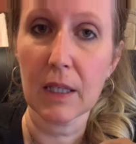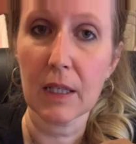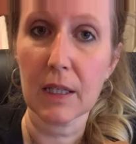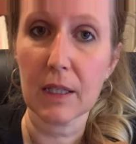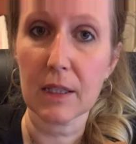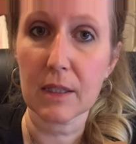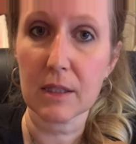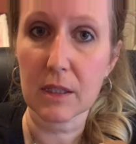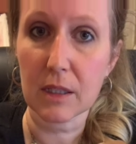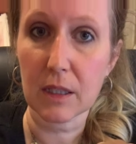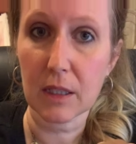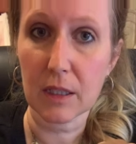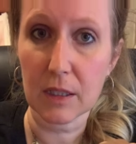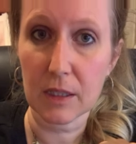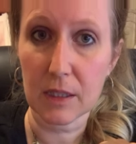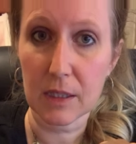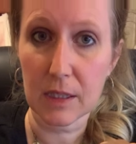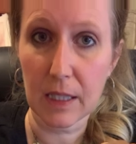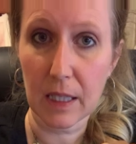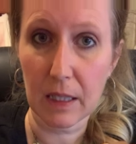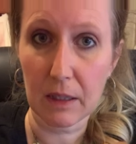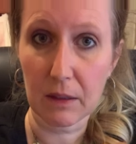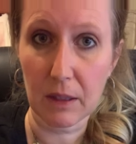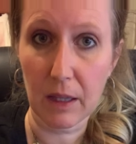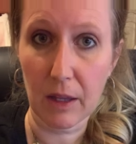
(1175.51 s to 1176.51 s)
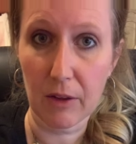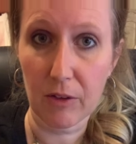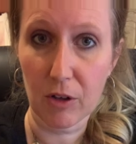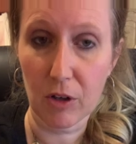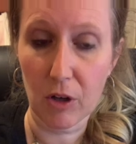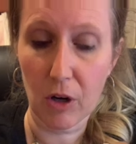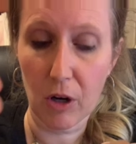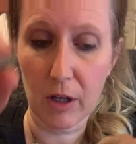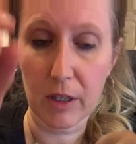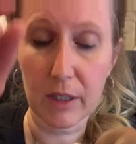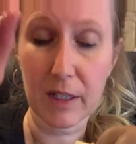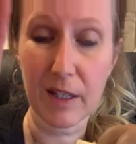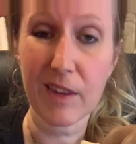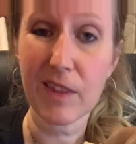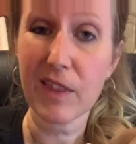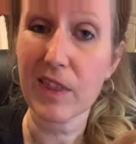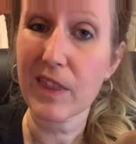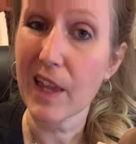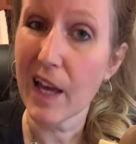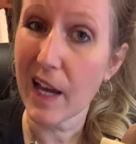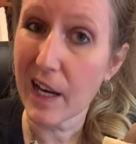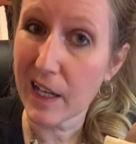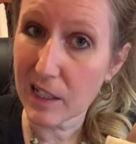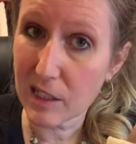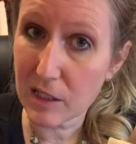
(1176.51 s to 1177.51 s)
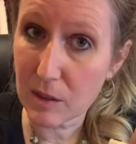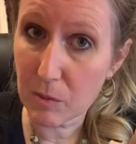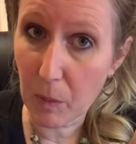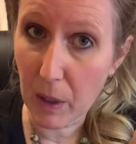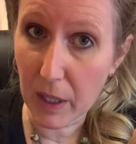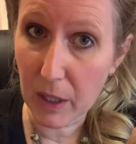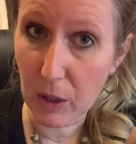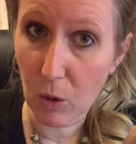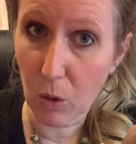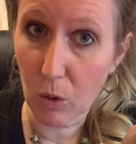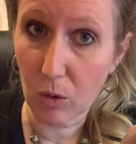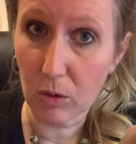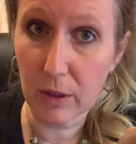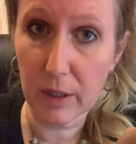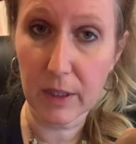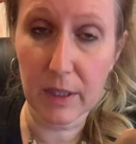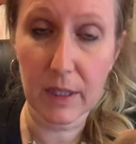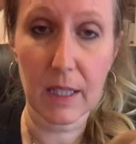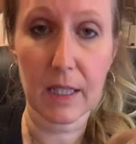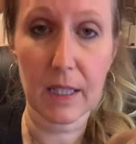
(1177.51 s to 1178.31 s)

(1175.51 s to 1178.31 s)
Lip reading: is going to stay leather hard. That is my goal in